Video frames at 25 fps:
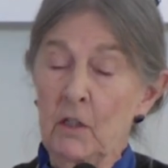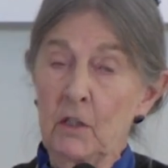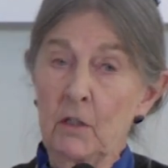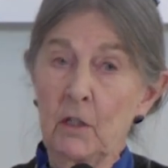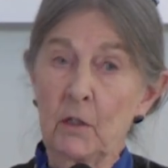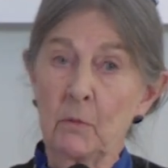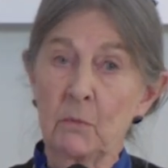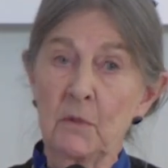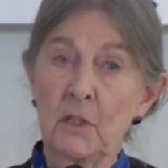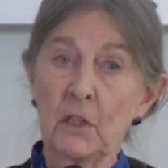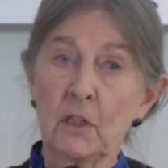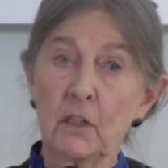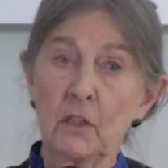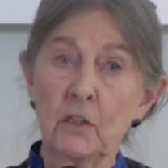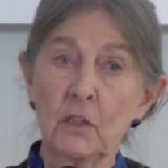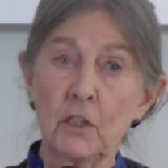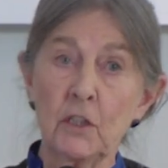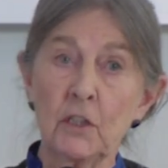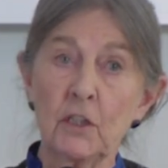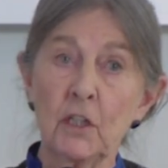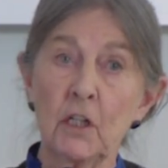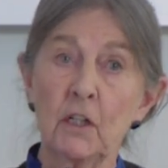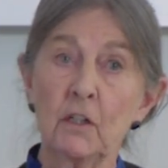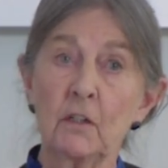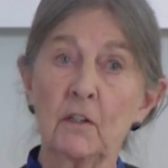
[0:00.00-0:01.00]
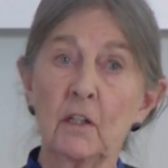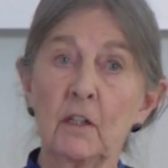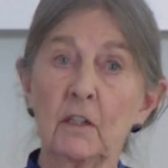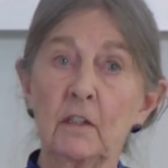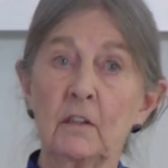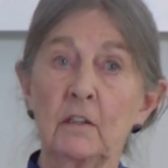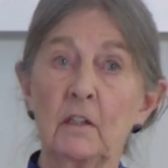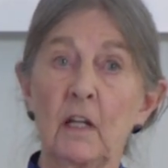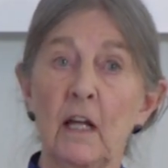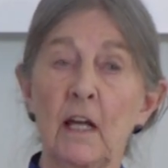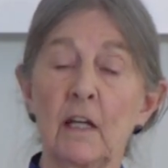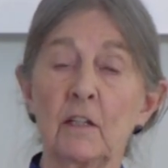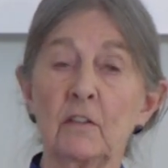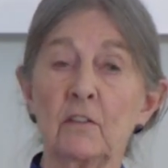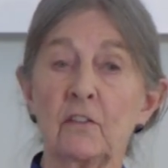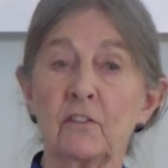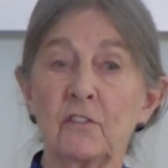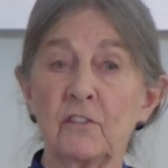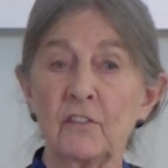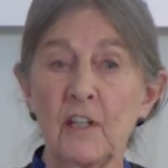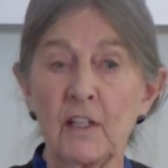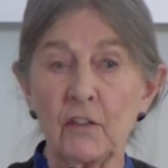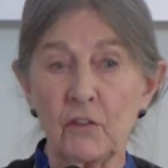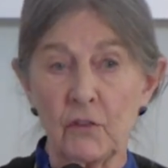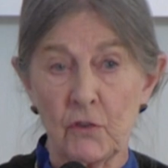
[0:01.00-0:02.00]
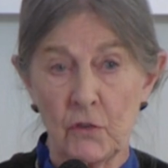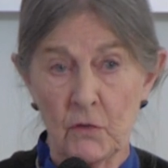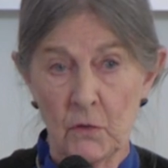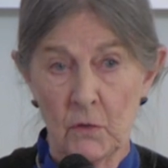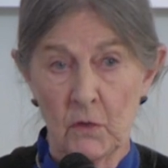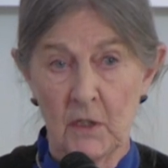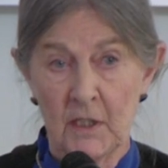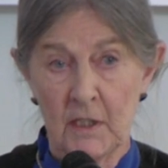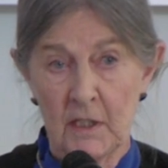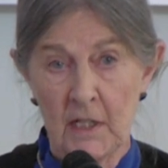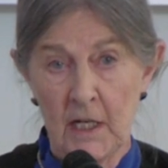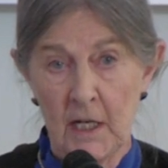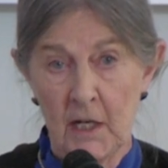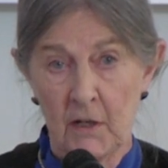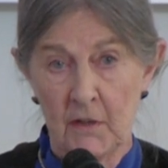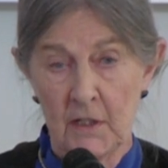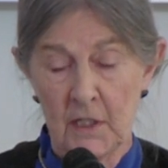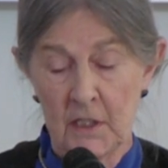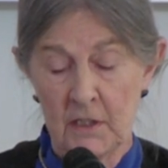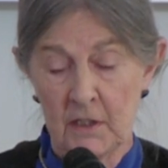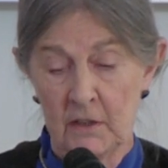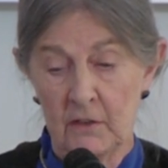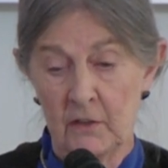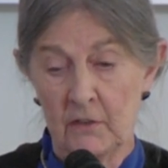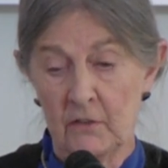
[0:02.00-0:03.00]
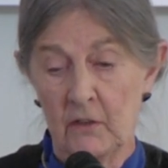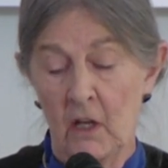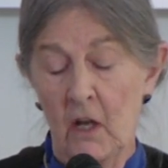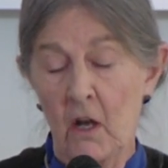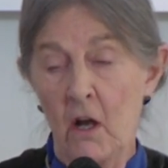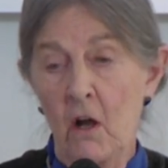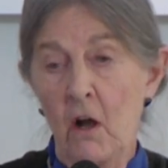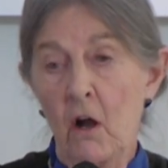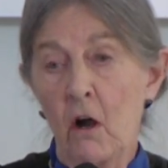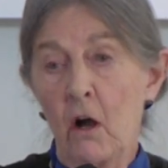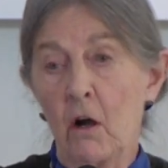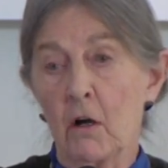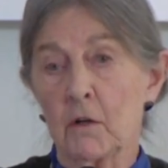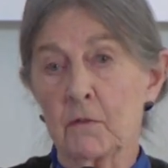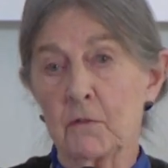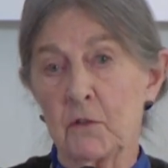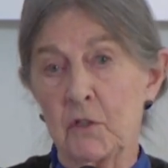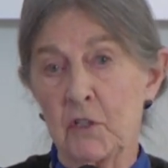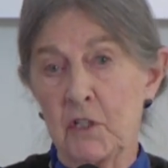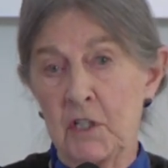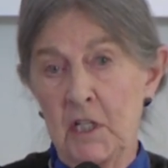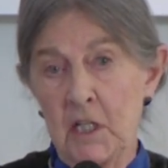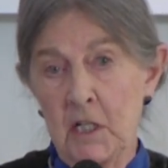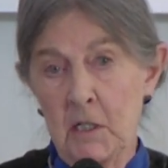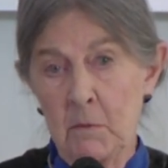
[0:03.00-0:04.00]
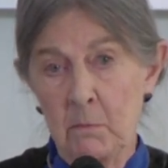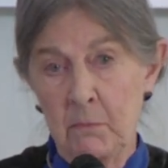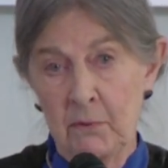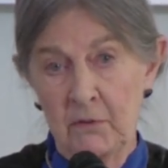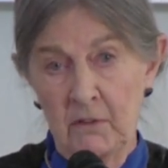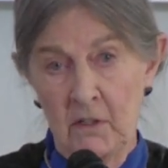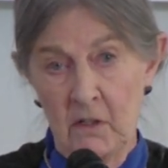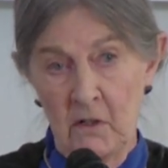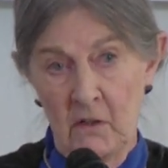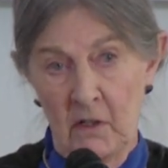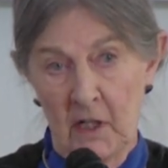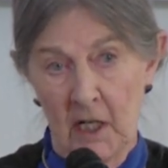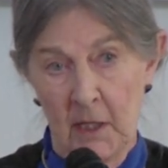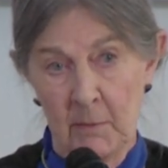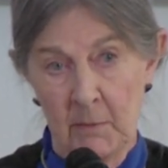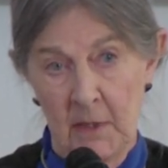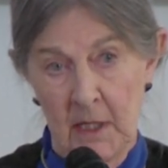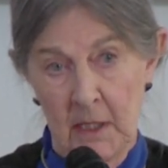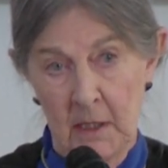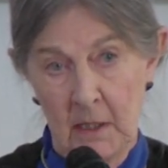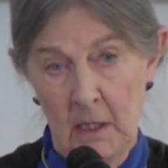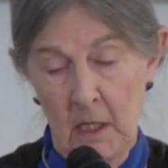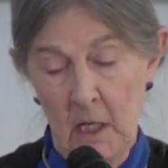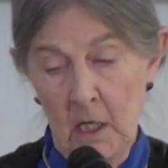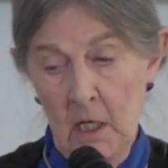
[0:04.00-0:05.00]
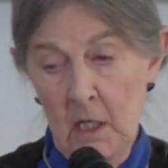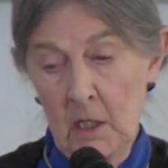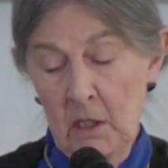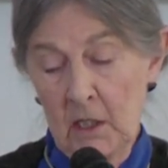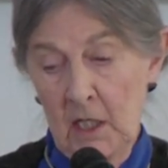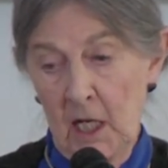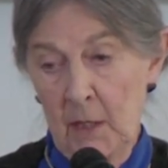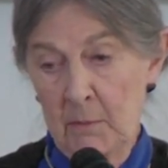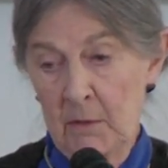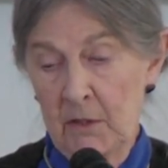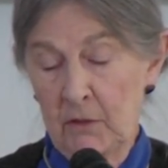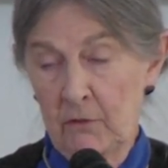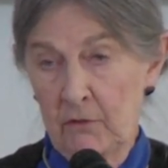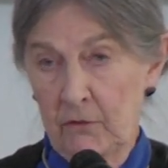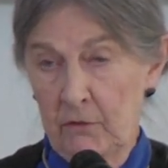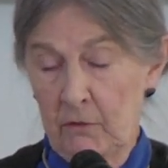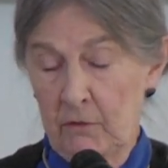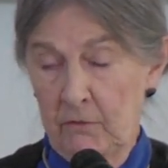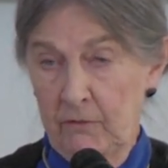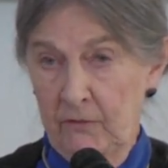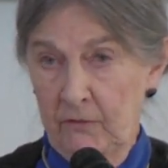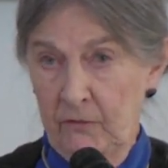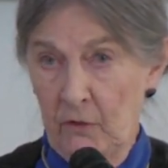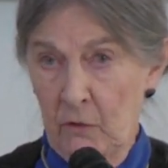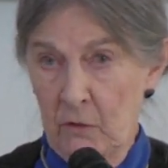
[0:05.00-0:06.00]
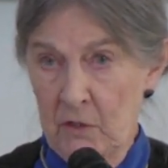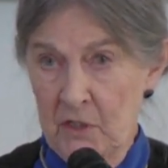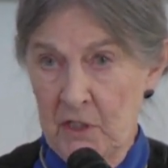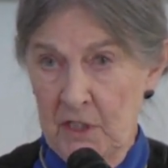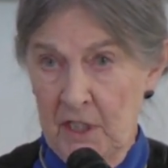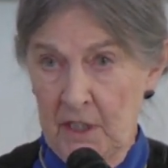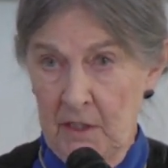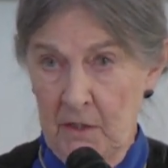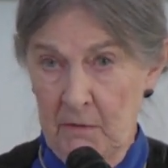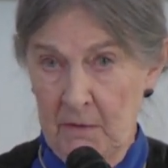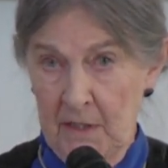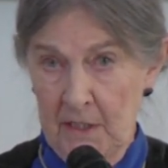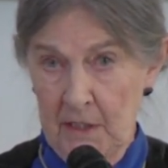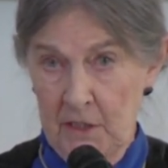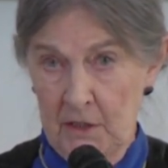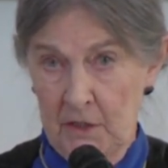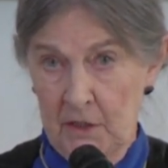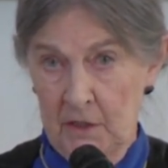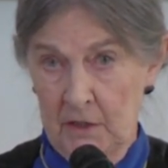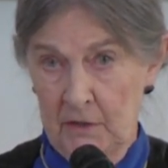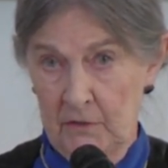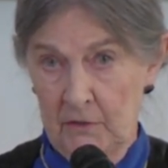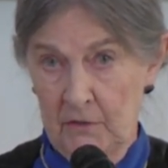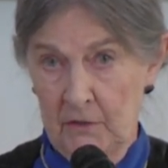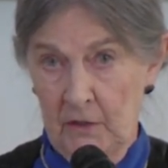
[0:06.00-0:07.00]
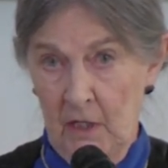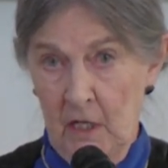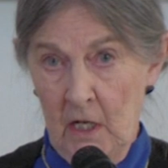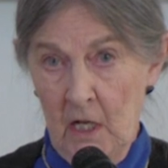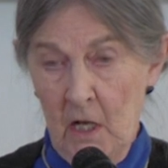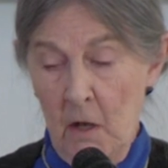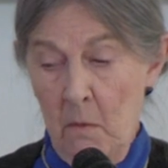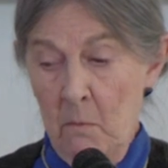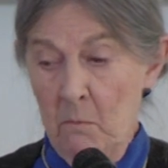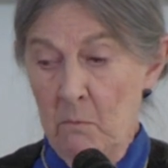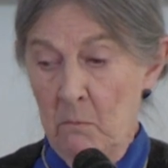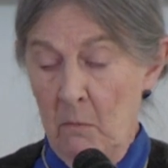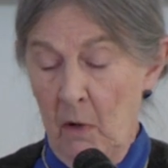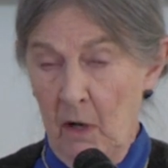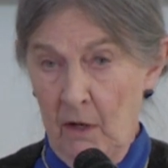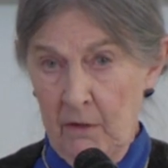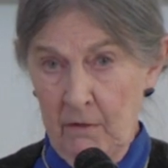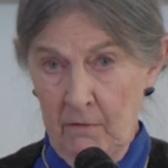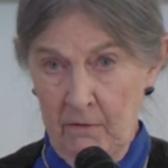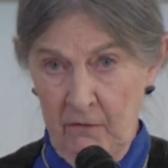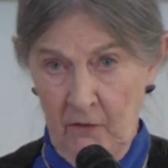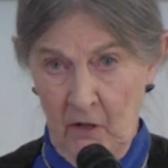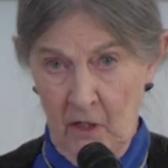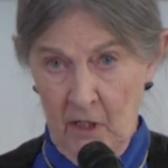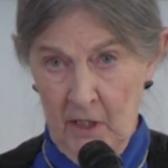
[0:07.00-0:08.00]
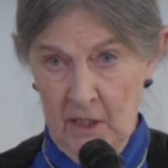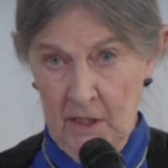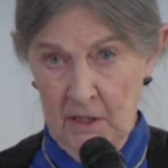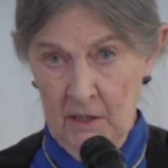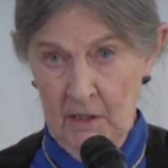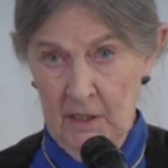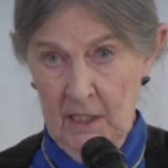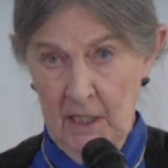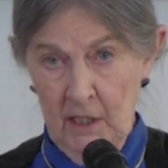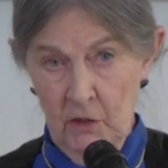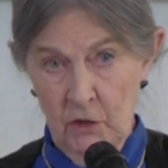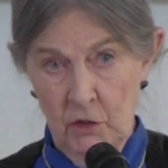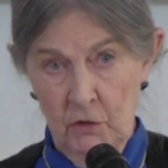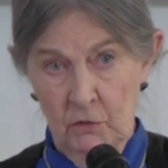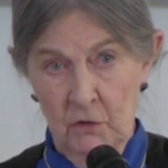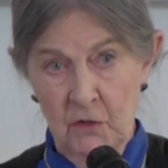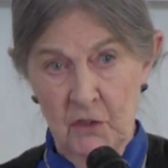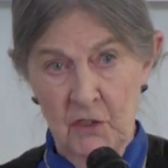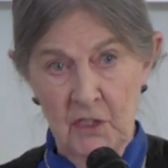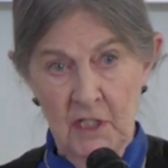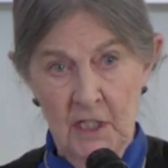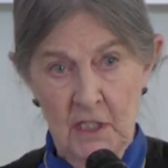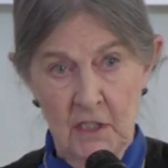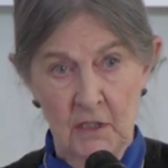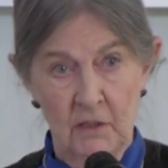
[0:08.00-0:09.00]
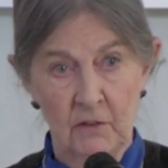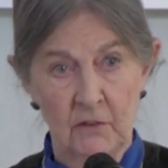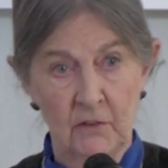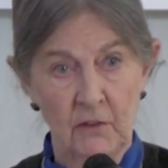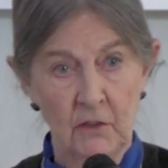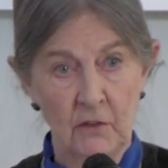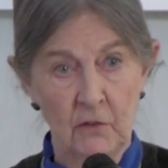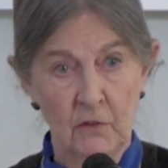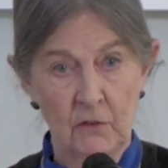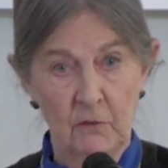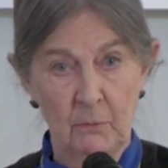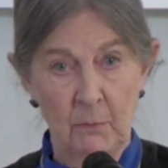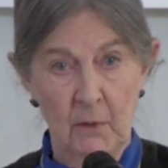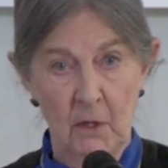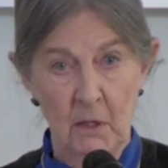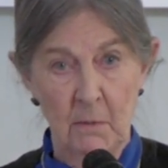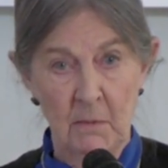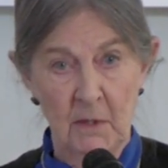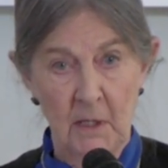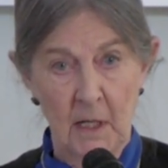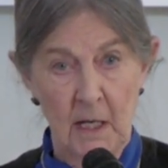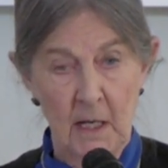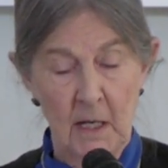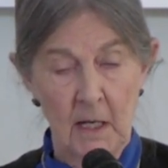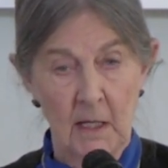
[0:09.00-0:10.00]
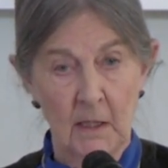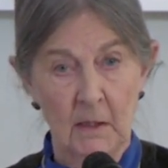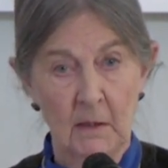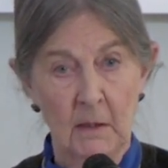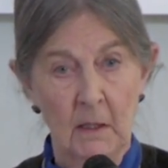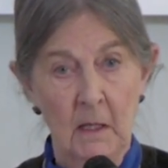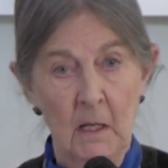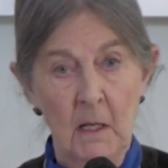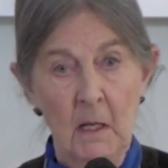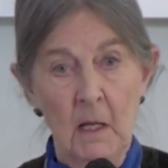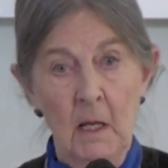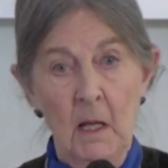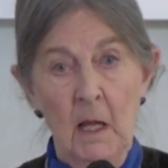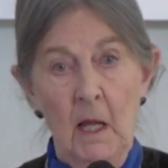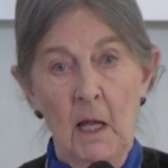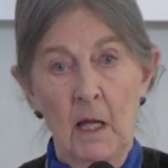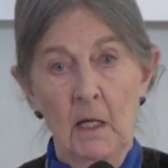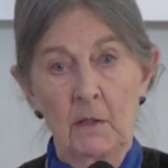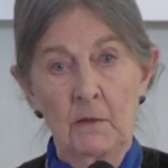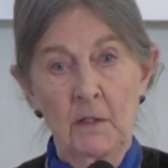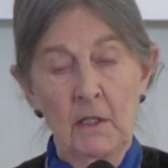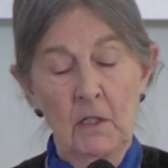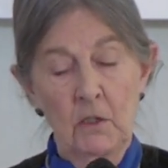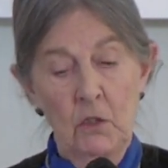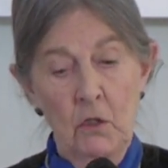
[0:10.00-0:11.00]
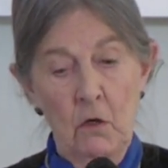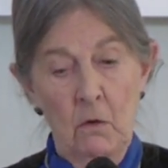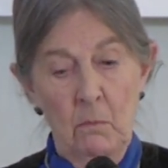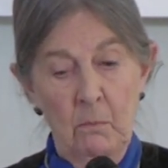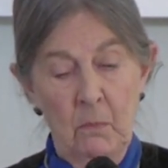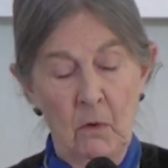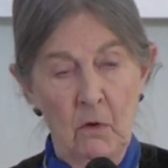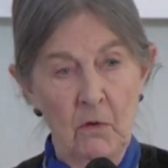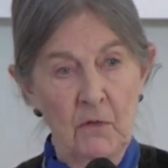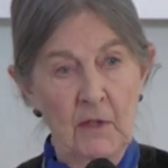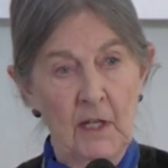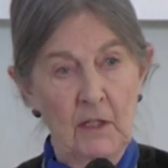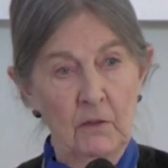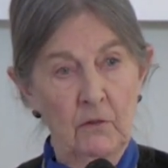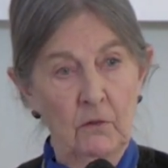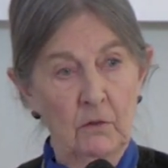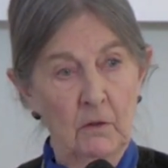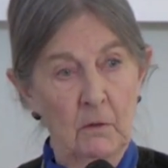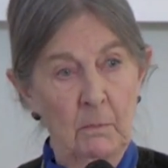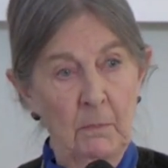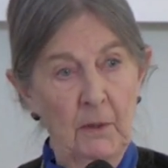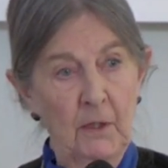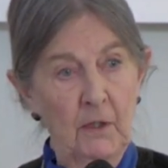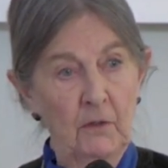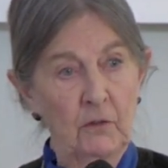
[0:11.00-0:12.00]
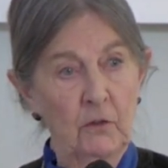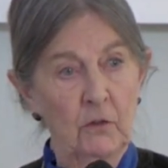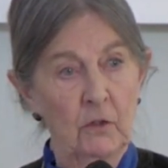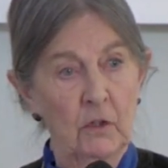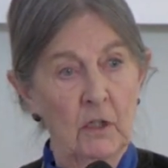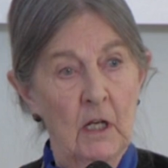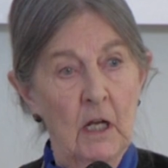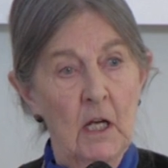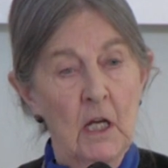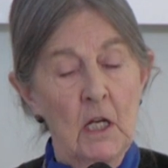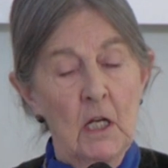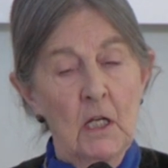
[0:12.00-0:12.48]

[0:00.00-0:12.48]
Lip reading: that we can show that ancestral inheritance of gene programming coming through four generations, modifying the actual genes in the sperm and egg, and that you're born that sort of person.